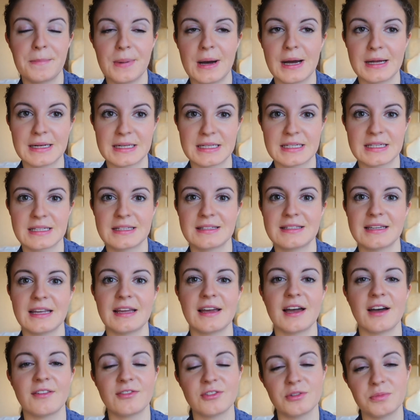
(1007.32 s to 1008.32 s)
But
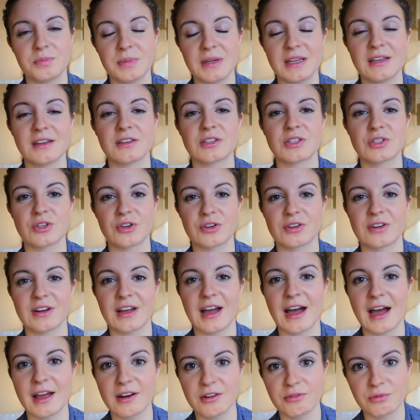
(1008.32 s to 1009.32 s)
they have to be a certain
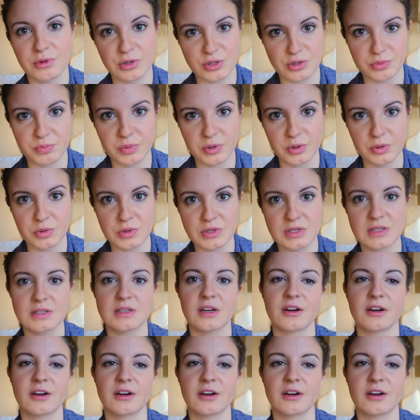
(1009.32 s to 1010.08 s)
kind of winter boots.